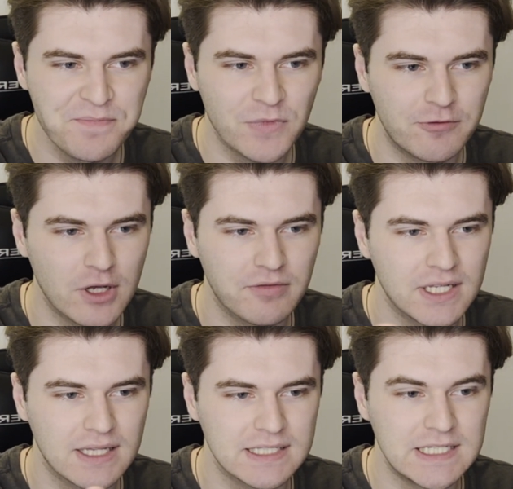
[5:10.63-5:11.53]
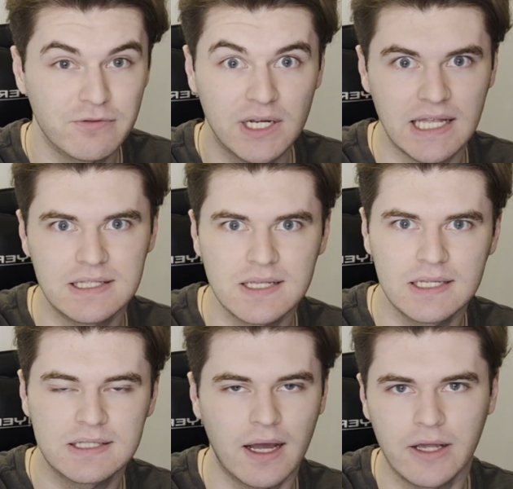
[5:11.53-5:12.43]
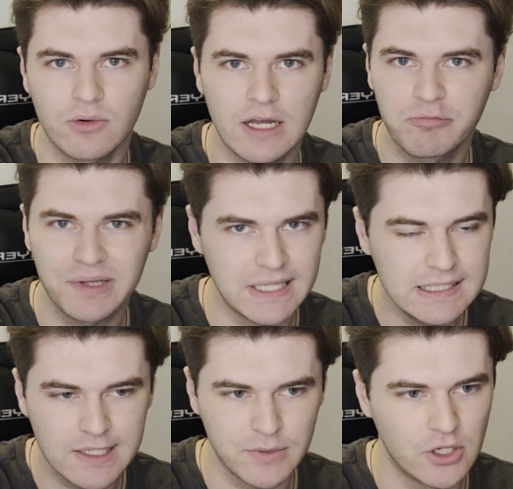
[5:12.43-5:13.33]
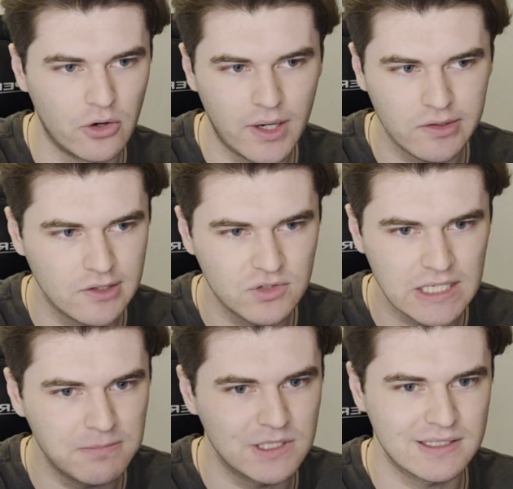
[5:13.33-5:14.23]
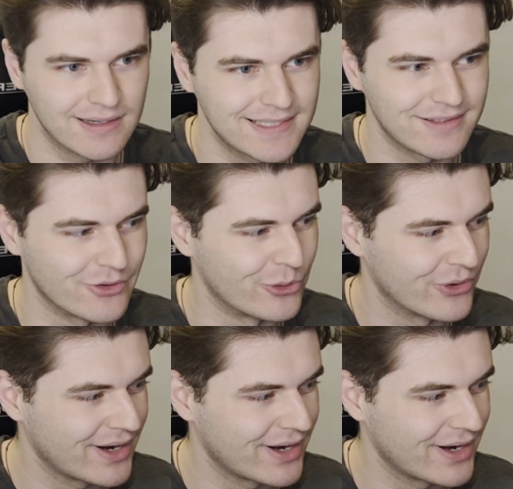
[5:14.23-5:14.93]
If you have any like different insights that I don't have, please let me know. I would love to keep discussing the lore.